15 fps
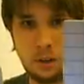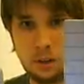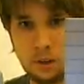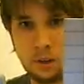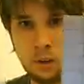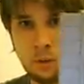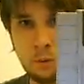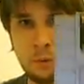
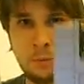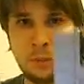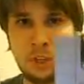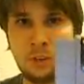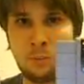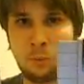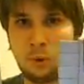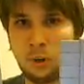Earthworm Jim
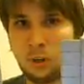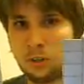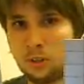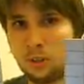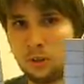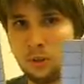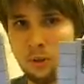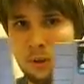1 and
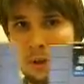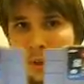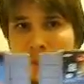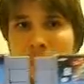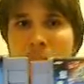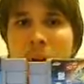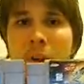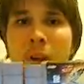2.
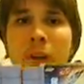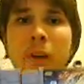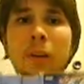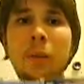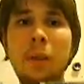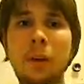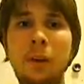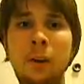
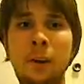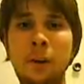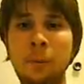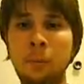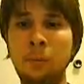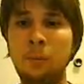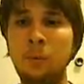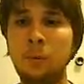
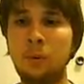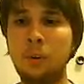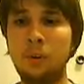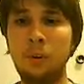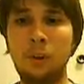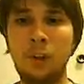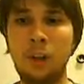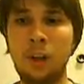
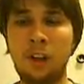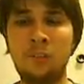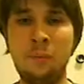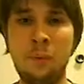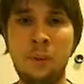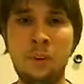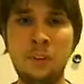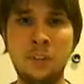I've played
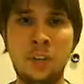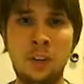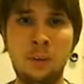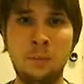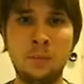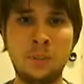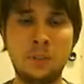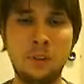these
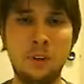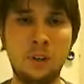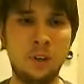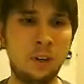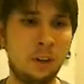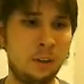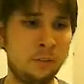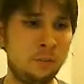games
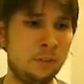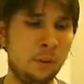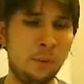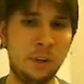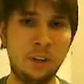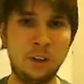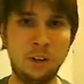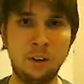for many
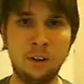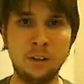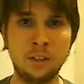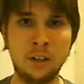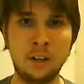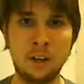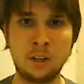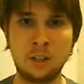years, and I
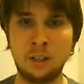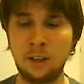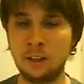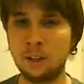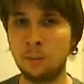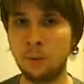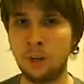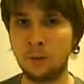actually liked them
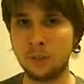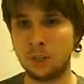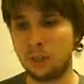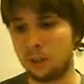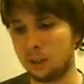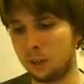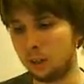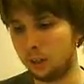when I was a
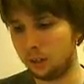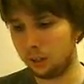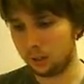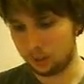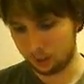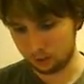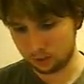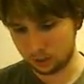kid. I
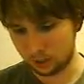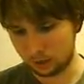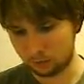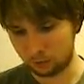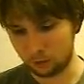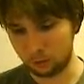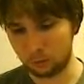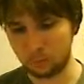used to have
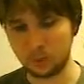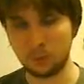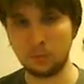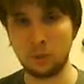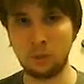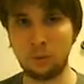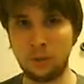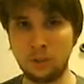Earthworm Jim 2
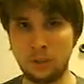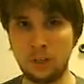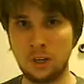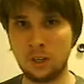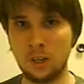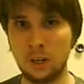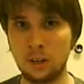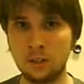on Sega
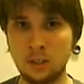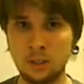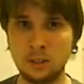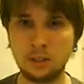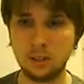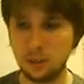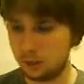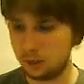Genesis.
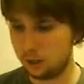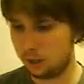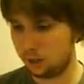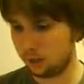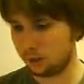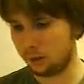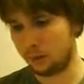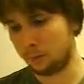
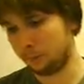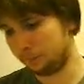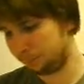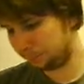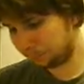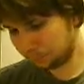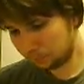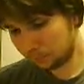
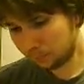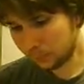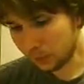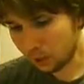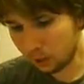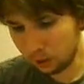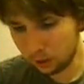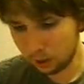
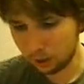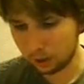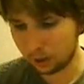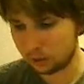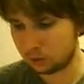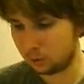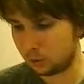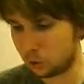I
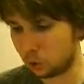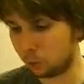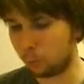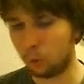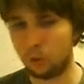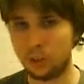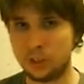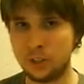do enjoy both
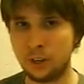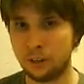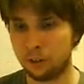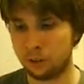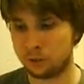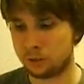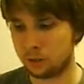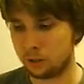these
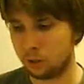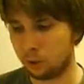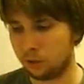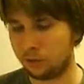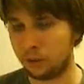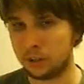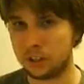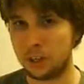titles, though the
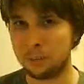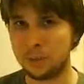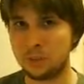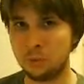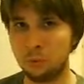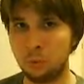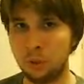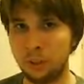first game is
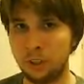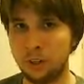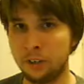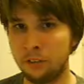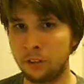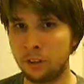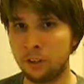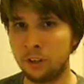really
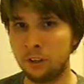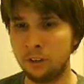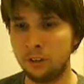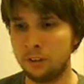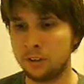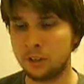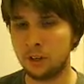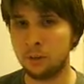difficult in
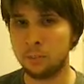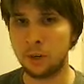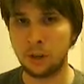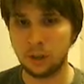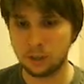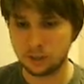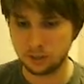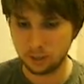certain
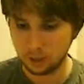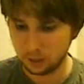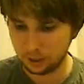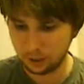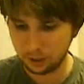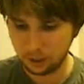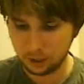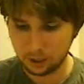parts.
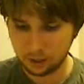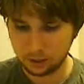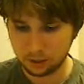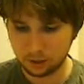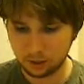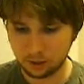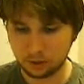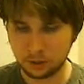
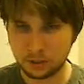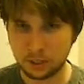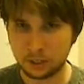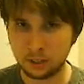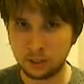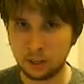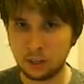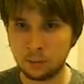The second
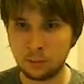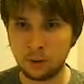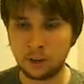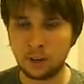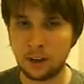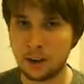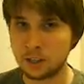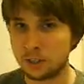game I can
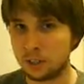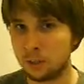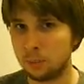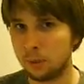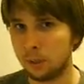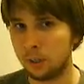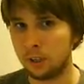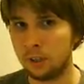actually
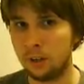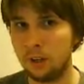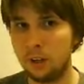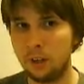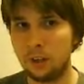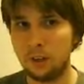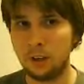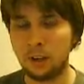complete,
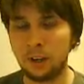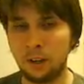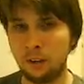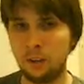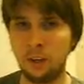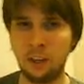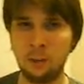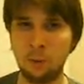and
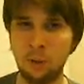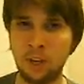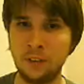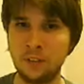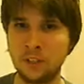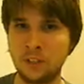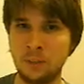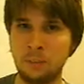they both have a
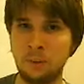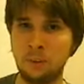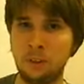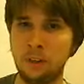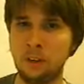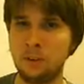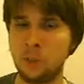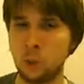similarly
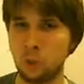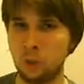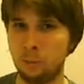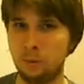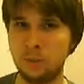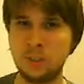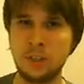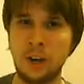enjoyable
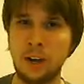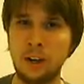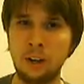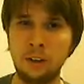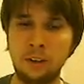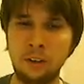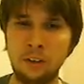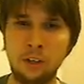style
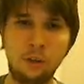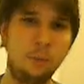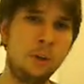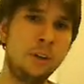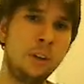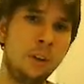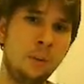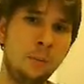and humor to
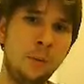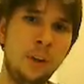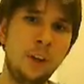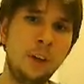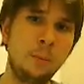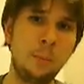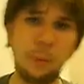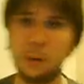them,
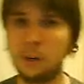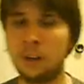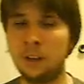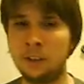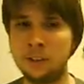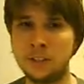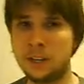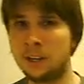but I like the
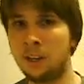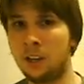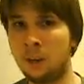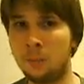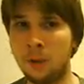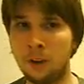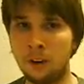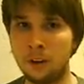second game
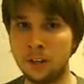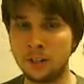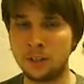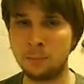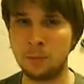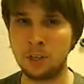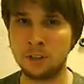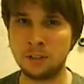better just
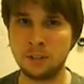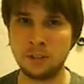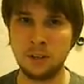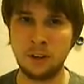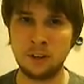because it's not so